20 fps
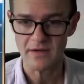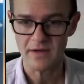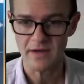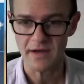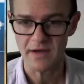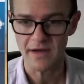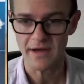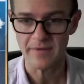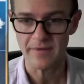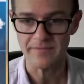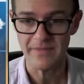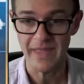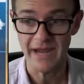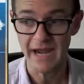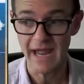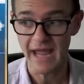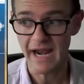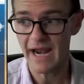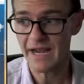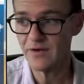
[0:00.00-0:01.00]

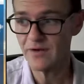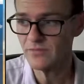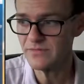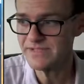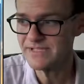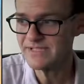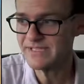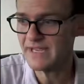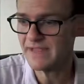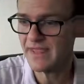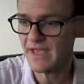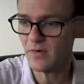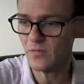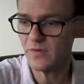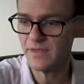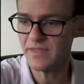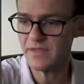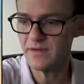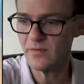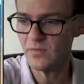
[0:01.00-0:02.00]
And I don't say that
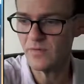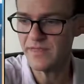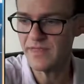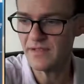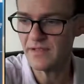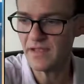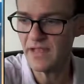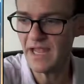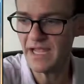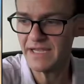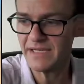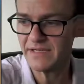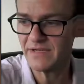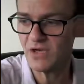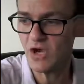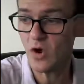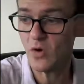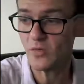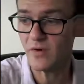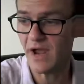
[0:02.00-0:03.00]
with a light
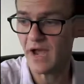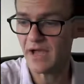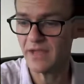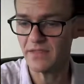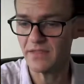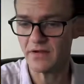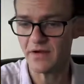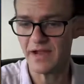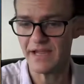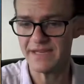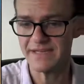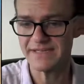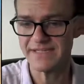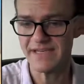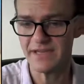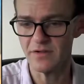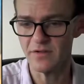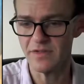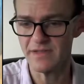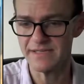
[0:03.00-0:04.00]
note either. I can
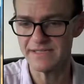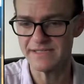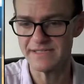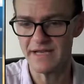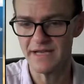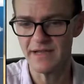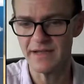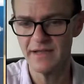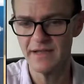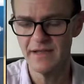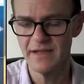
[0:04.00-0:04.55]
tell you that